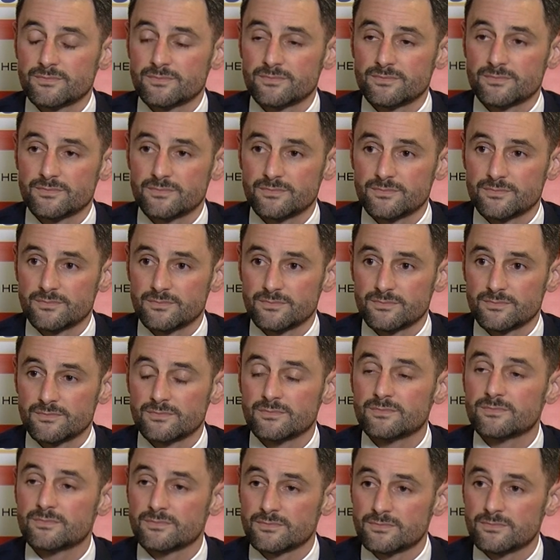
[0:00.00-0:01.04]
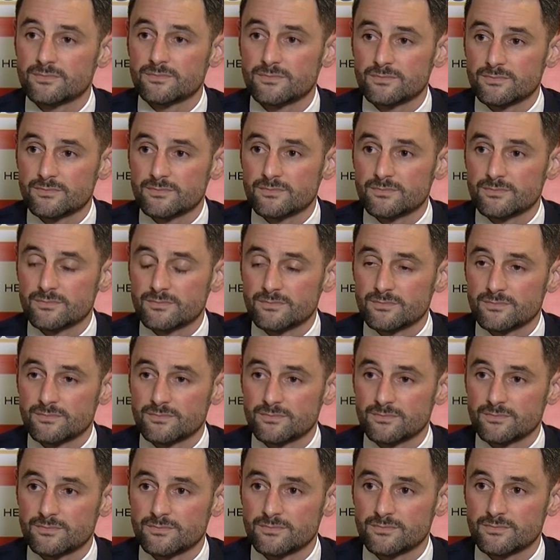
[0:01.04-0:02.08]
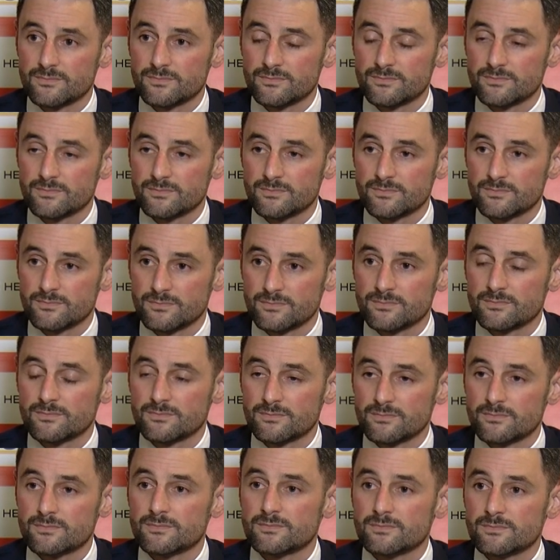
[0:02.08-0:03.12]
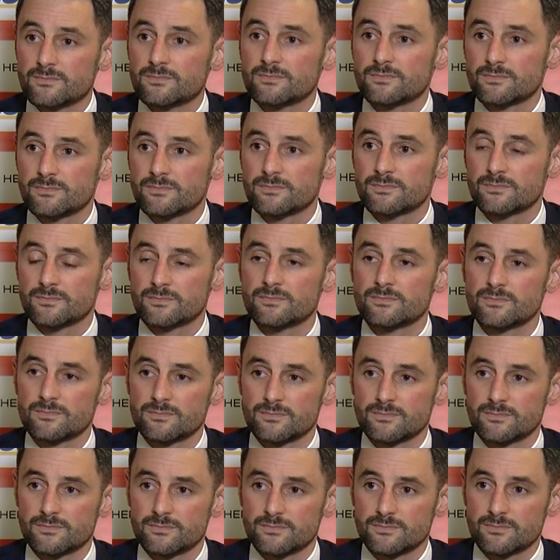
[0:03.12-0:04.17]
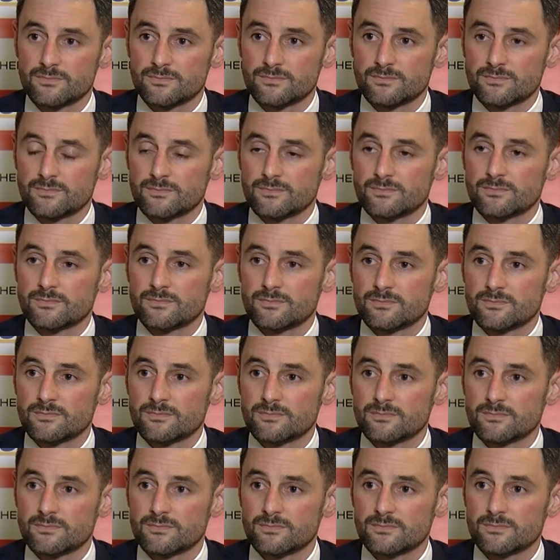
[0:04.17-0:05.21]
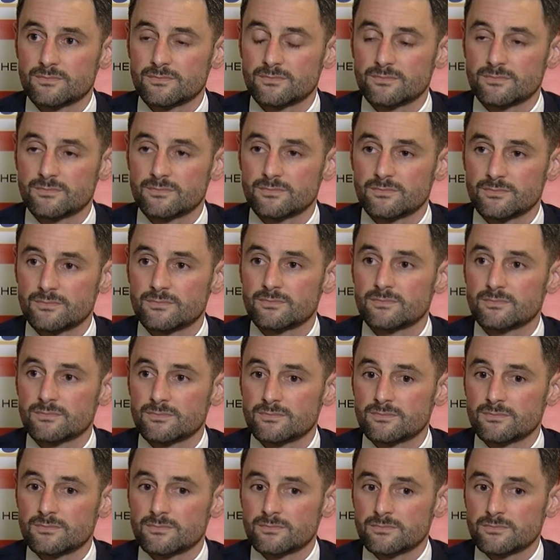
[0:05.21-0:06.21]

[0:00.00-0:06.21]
Montgomery, uh, Duke, and other young players to show as good basketball as they can uh, play?